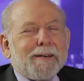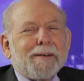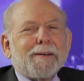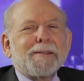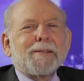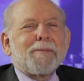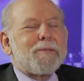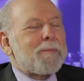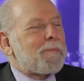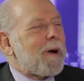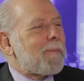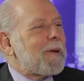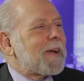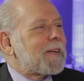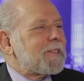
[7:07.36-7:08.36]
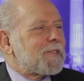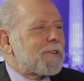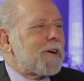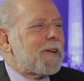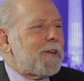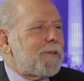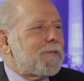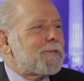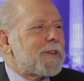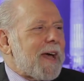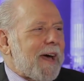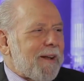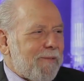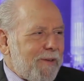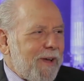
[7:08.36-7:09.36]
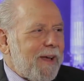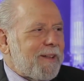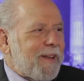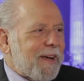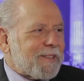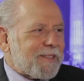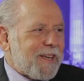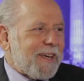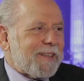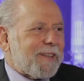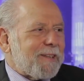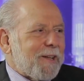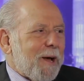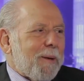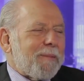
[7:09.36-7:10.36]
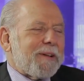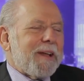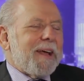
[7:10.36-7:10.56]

Oh, and the Republicans are going to use that if he does get the nomination.